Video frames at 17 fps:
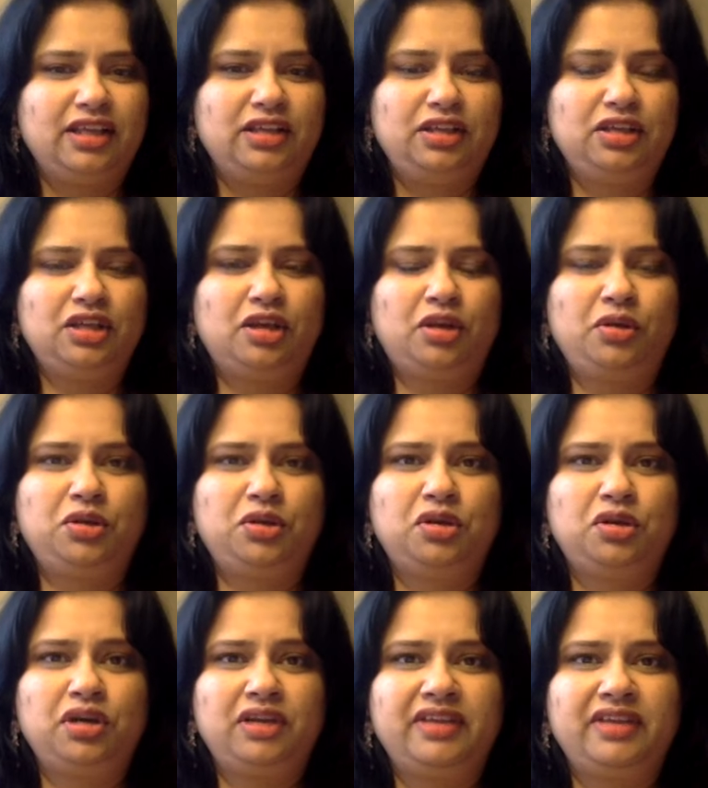You know, you
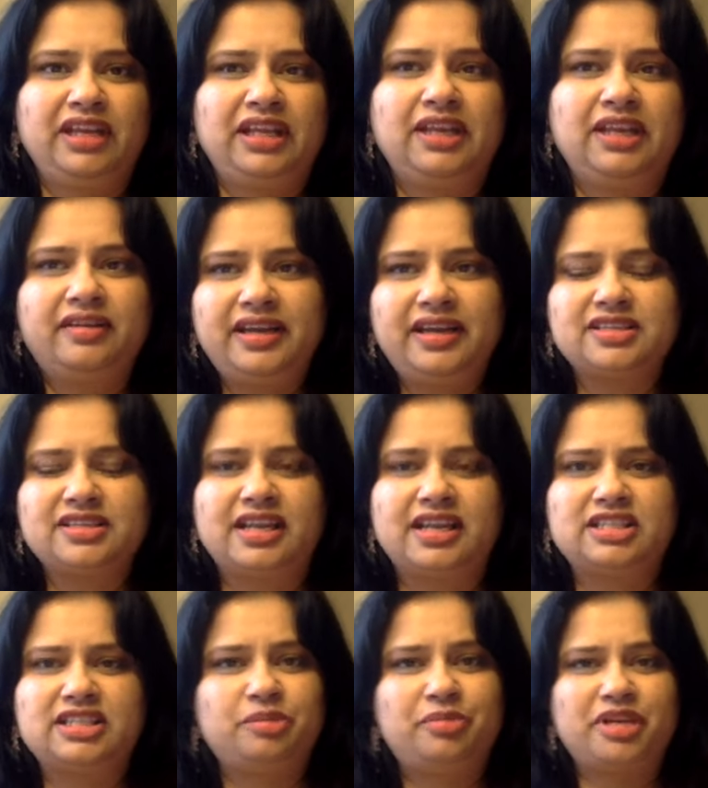don't even need a reason.
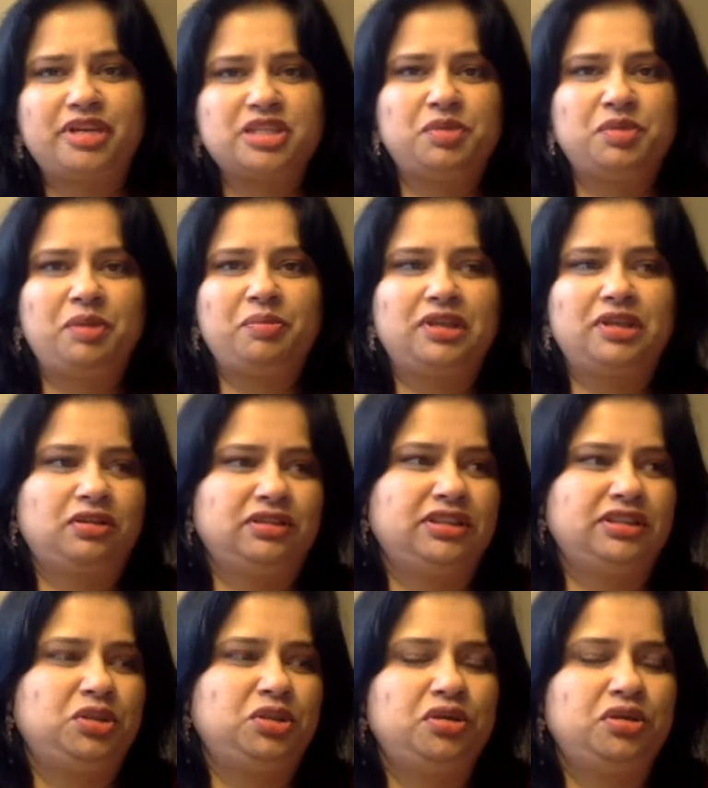As depressed people know,
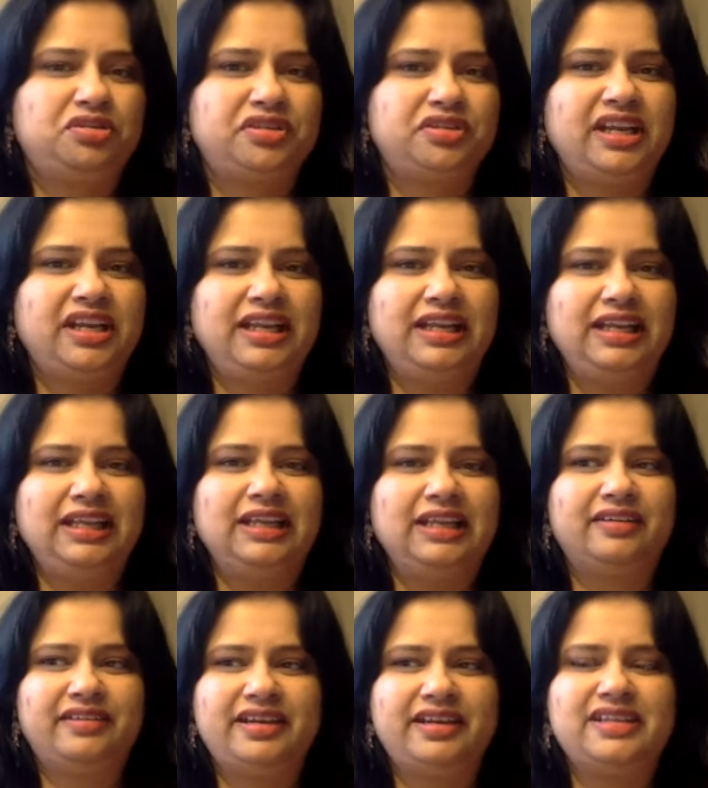you don't really need
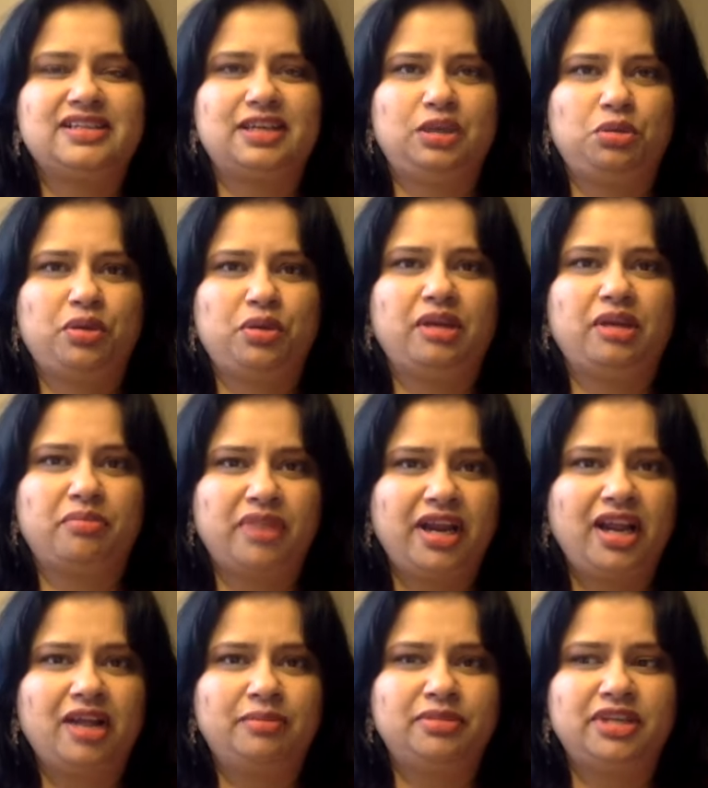a reason. You can
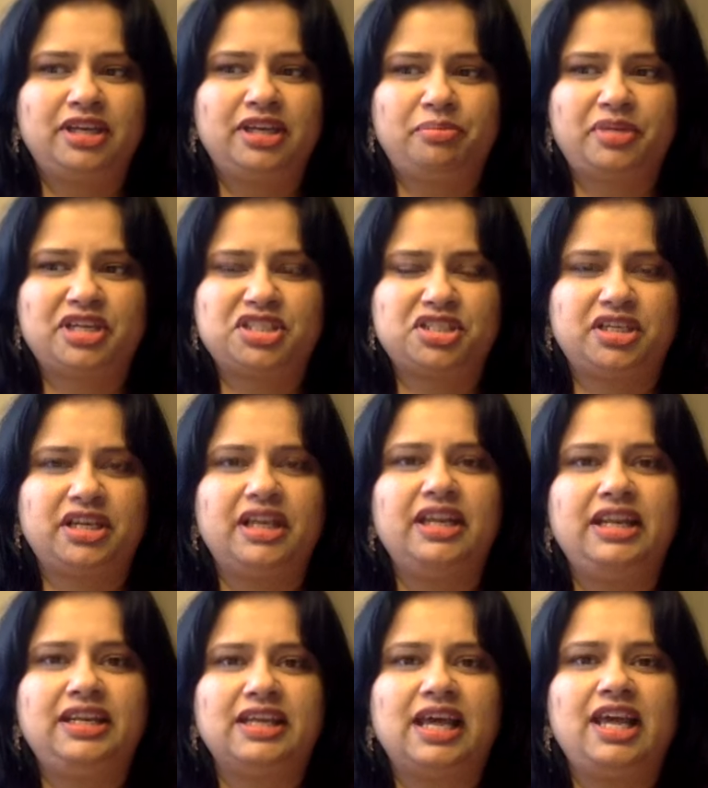bring up the depression
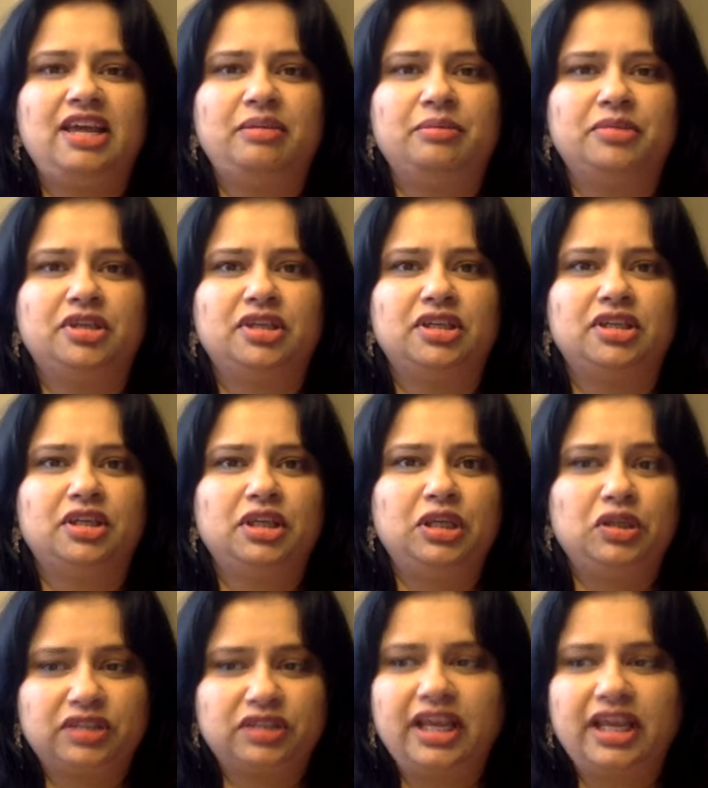anytime. You
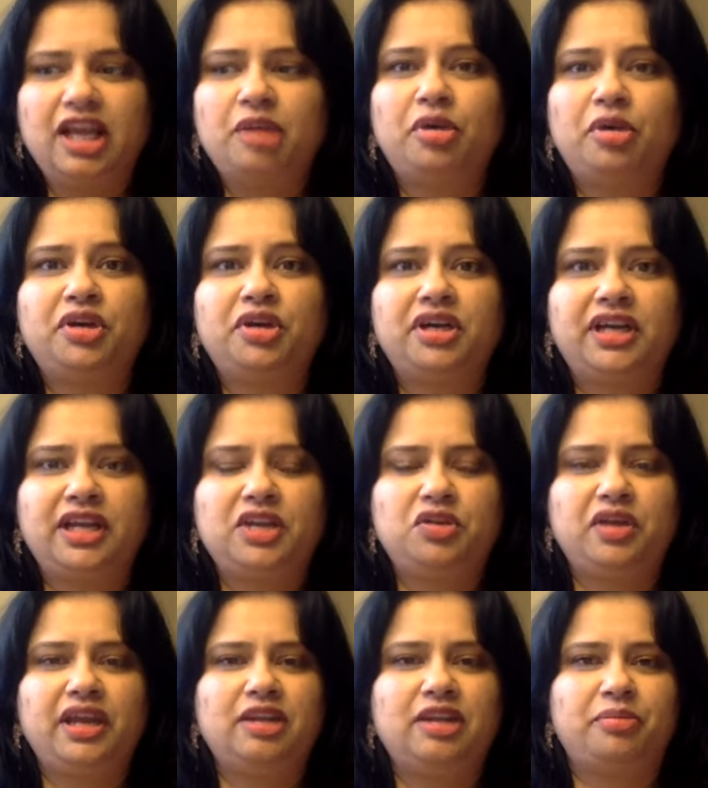think about it and you
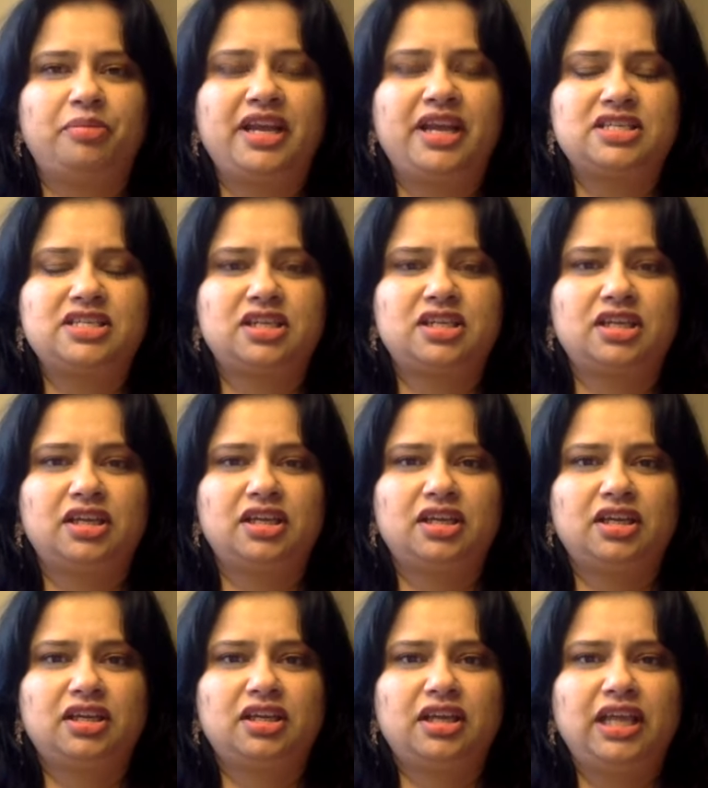get depressed.
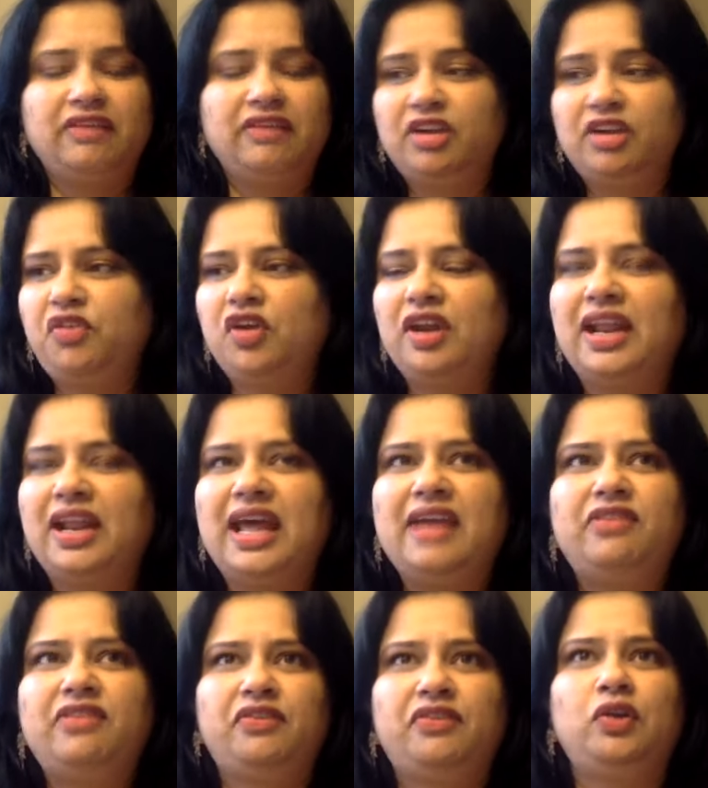Even if your
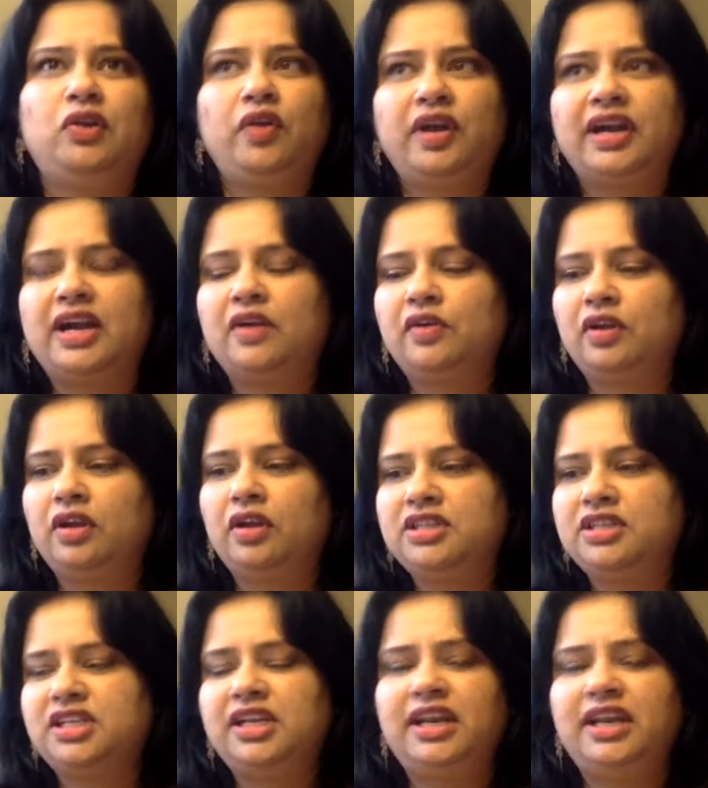life, if you look around
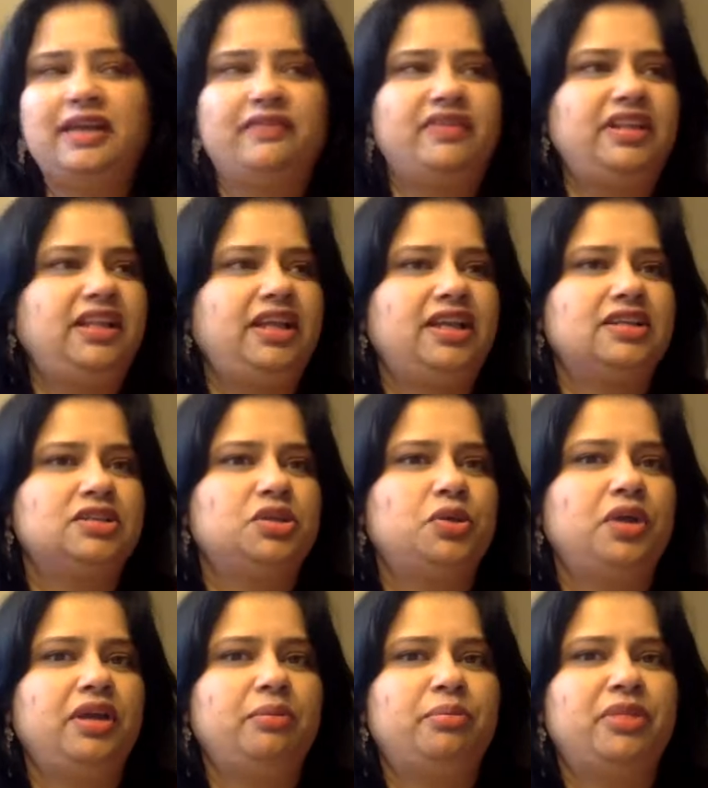logically, everything is
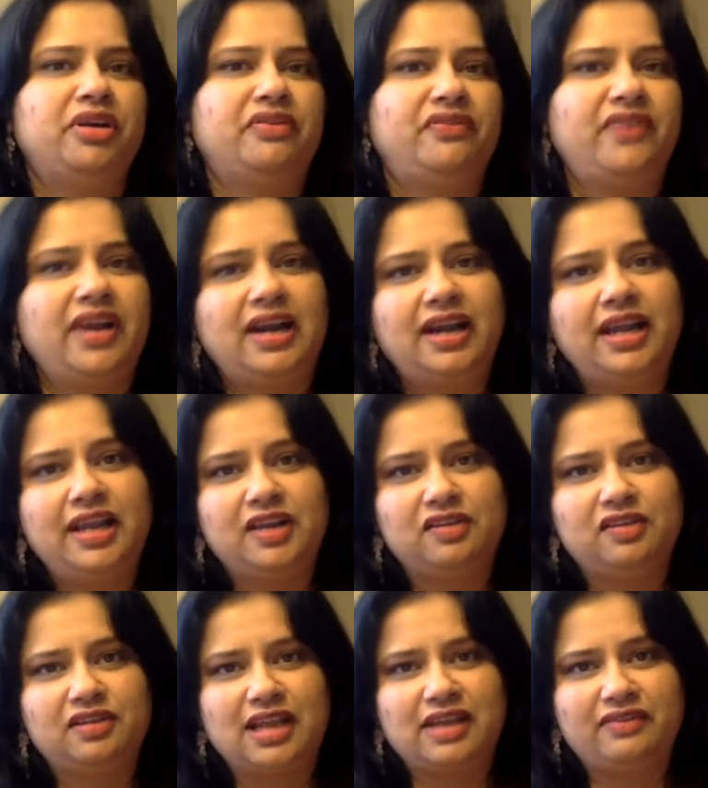going perfectly in
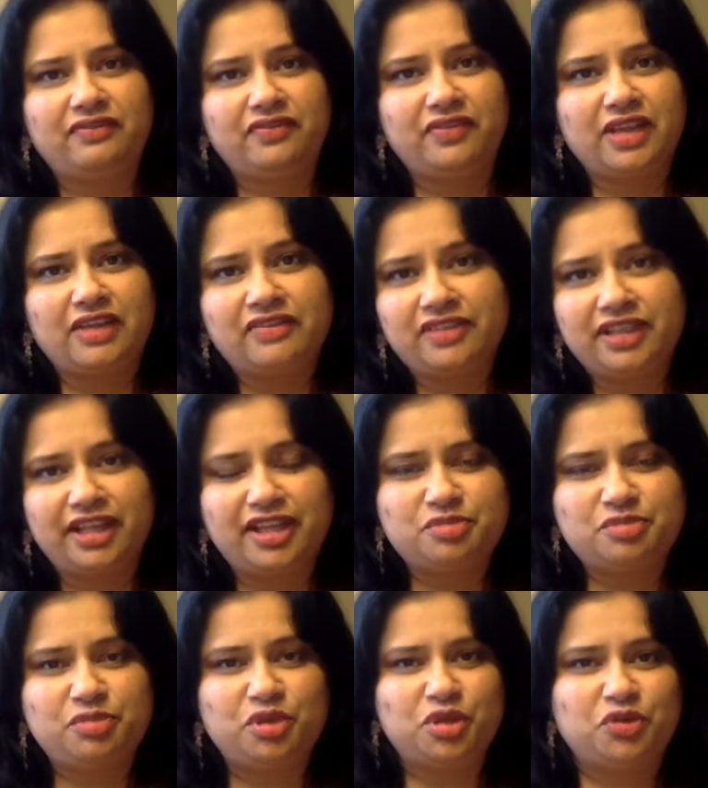your life, everything is
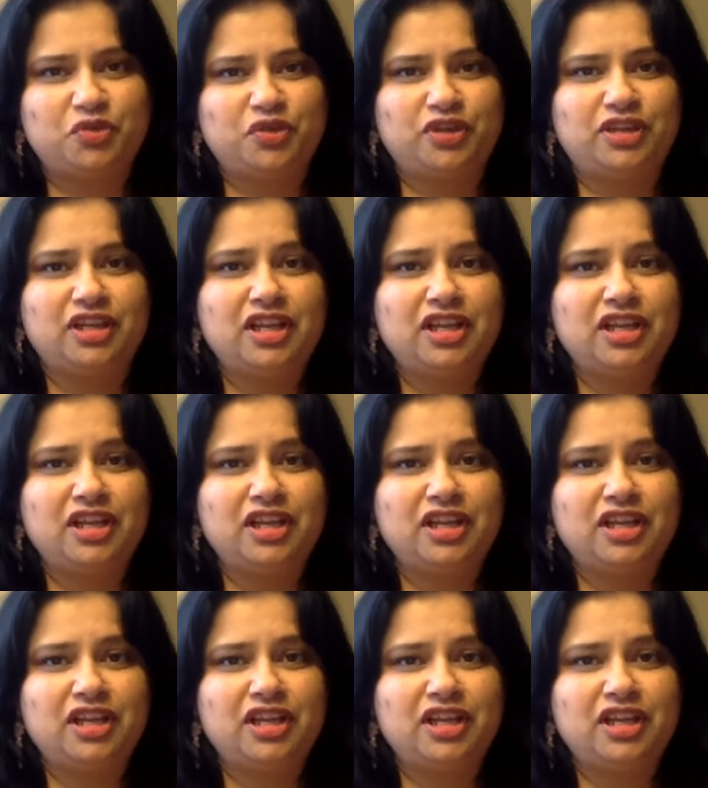beautiful,